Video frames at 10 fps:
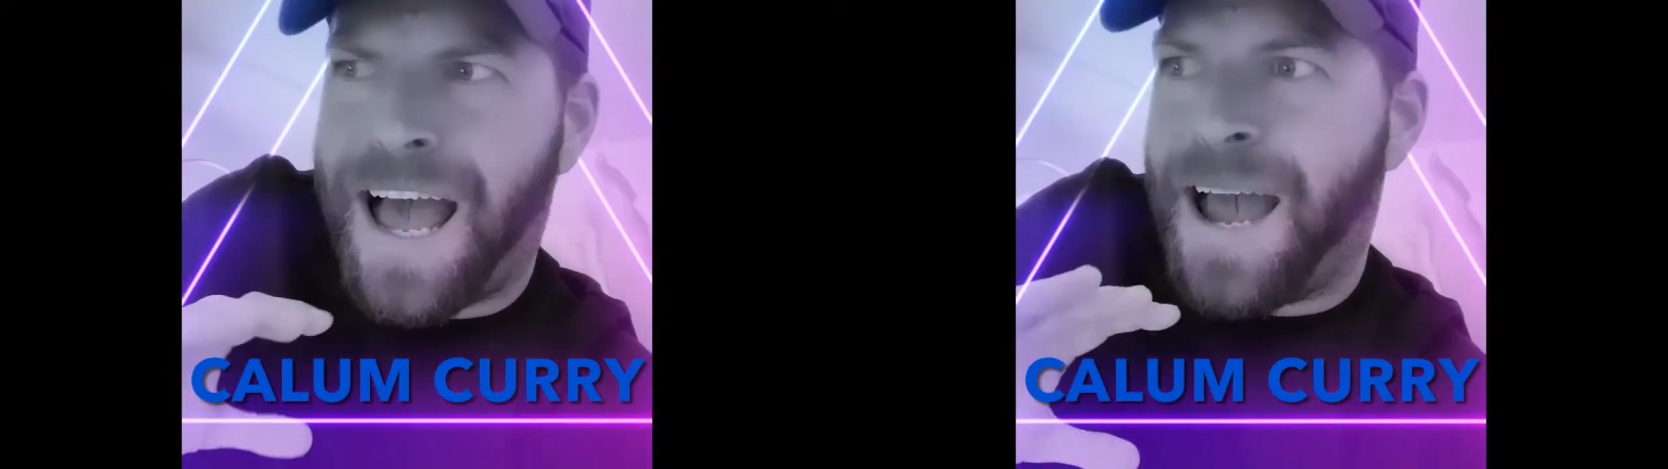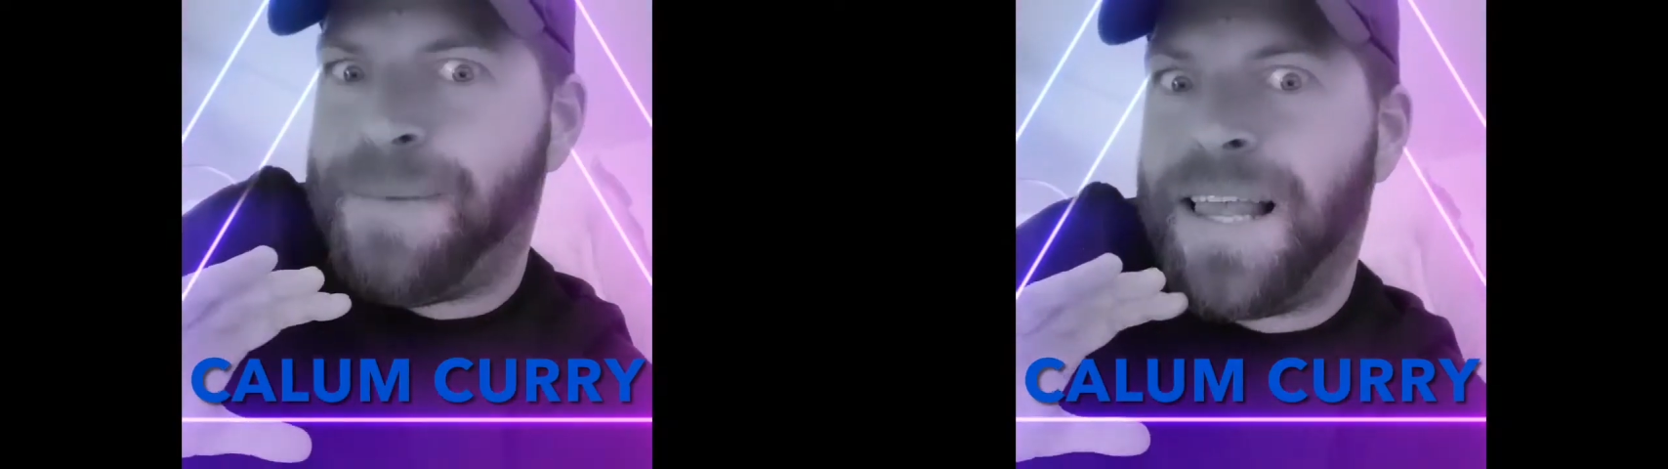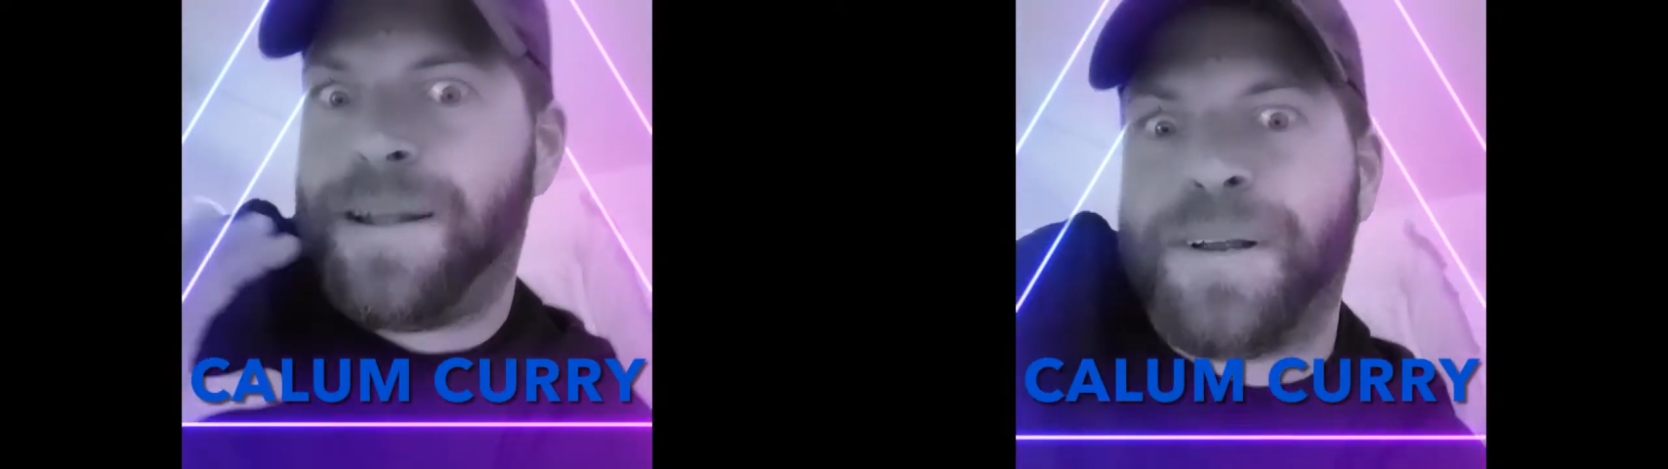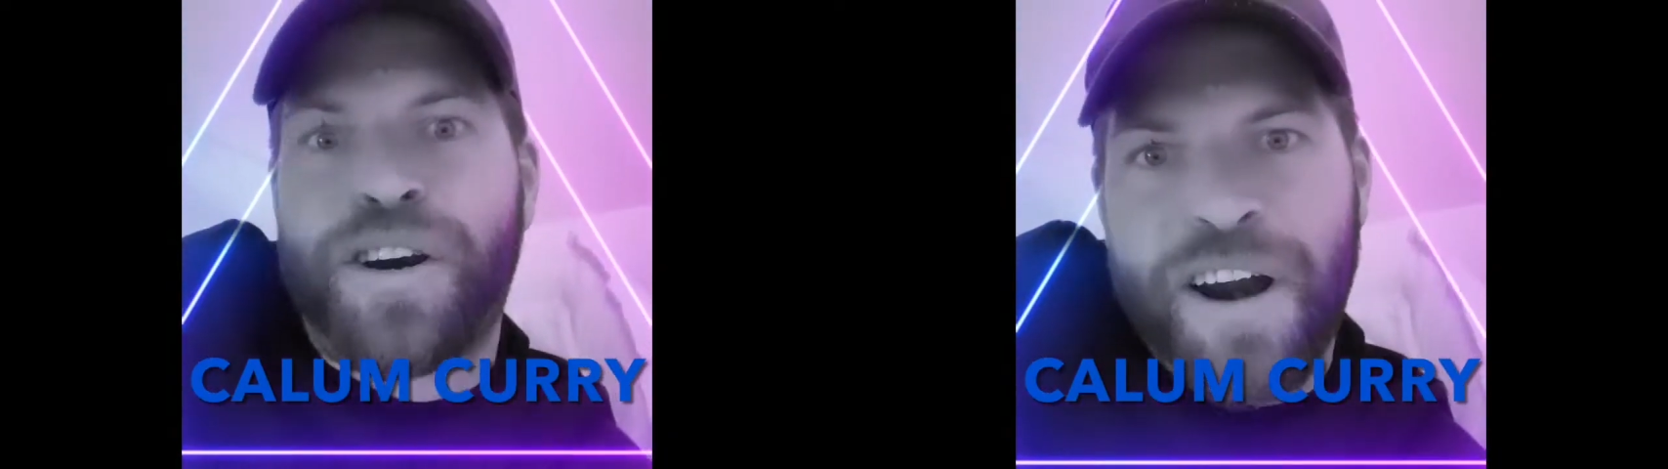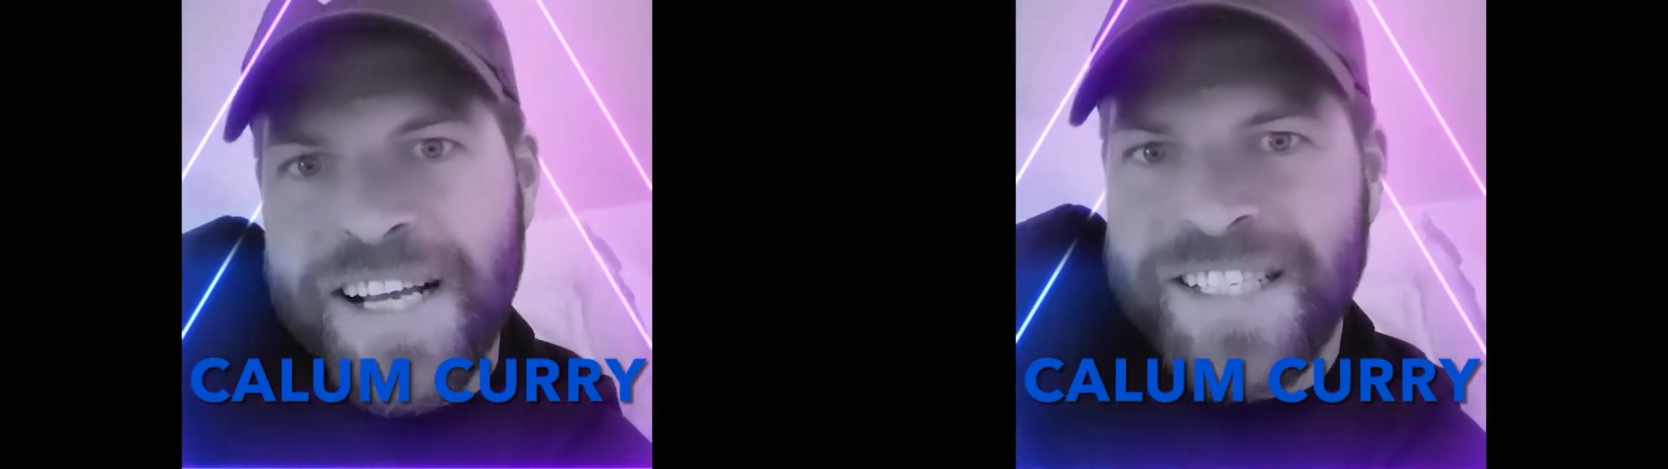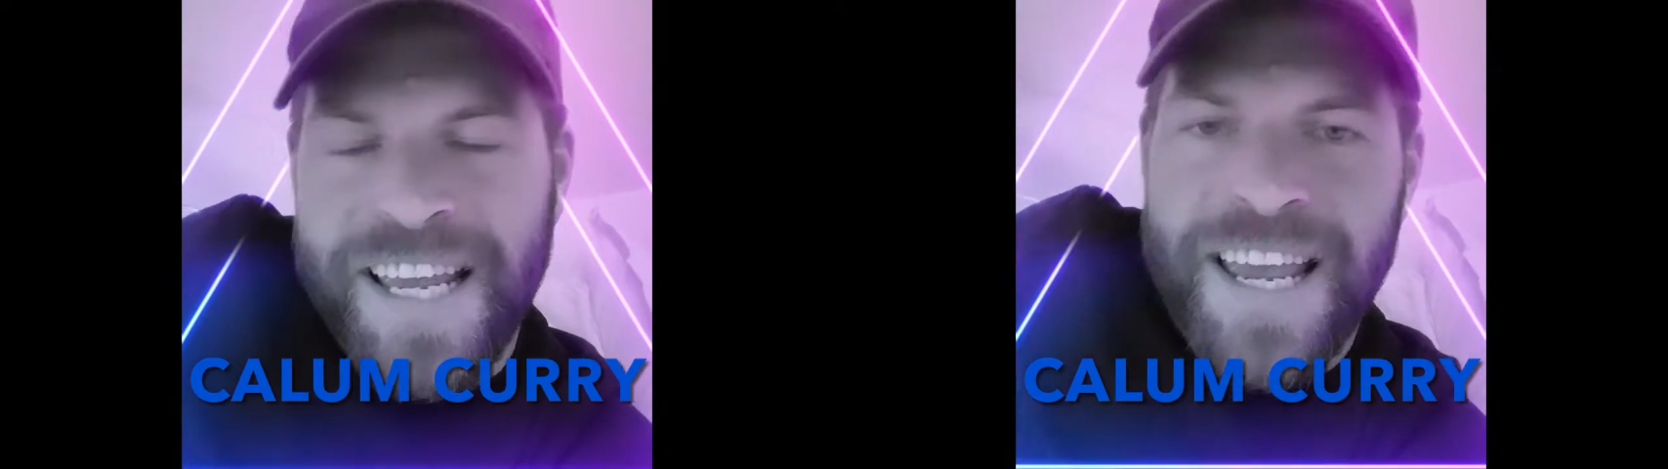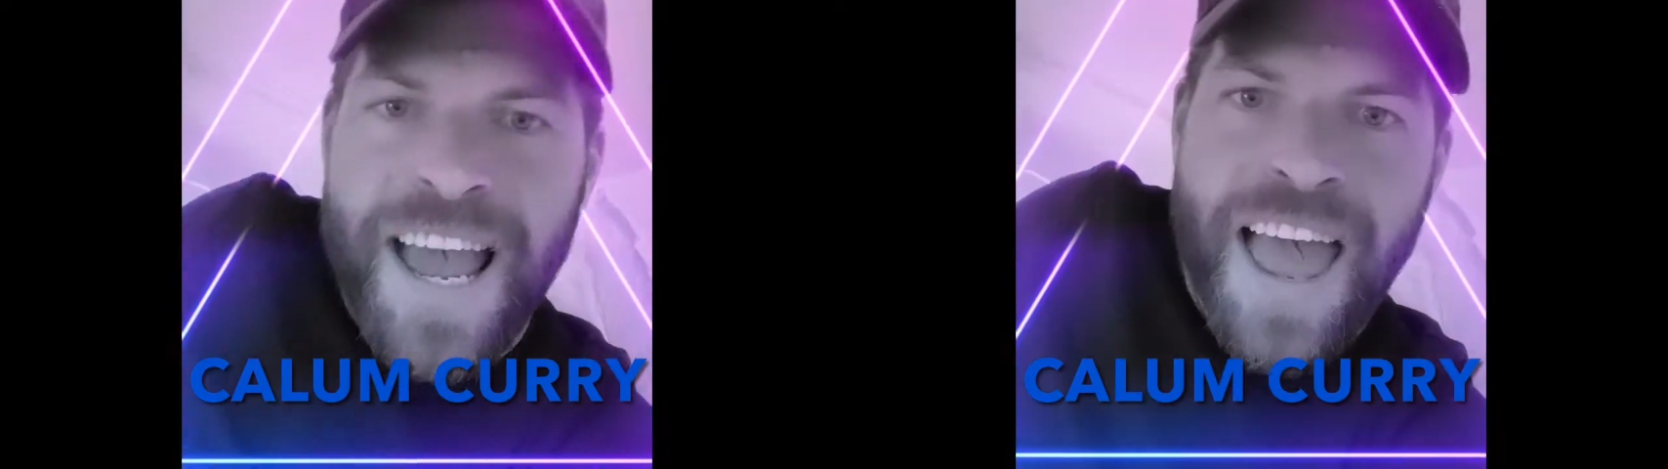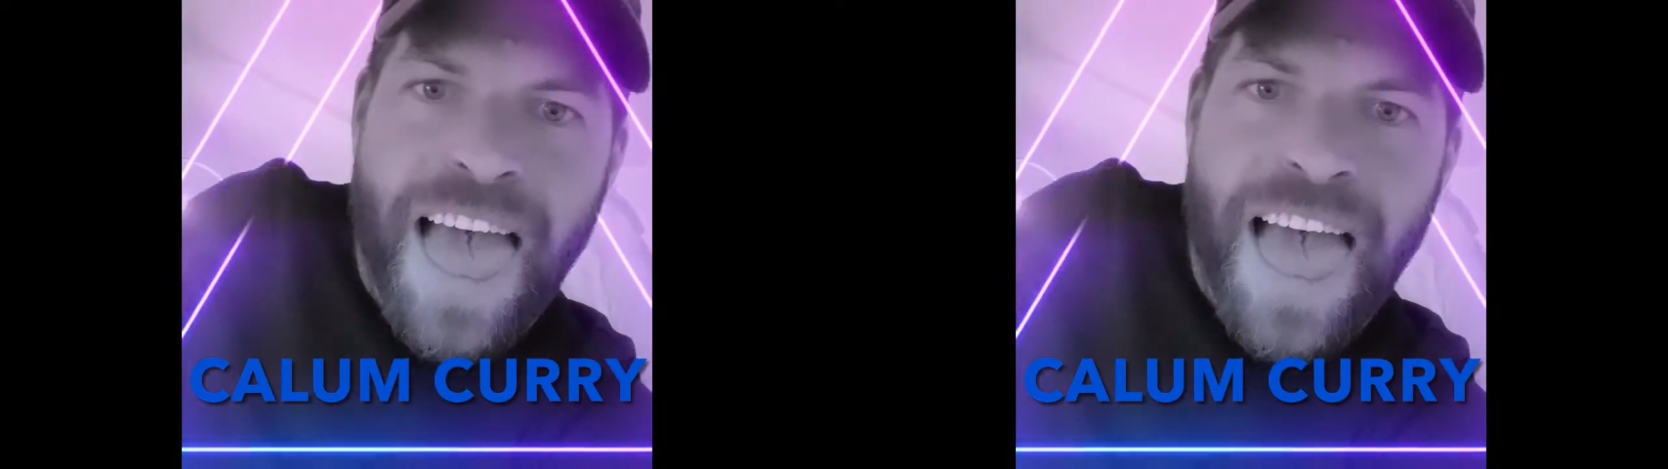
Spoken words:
I'm a little bit crazy.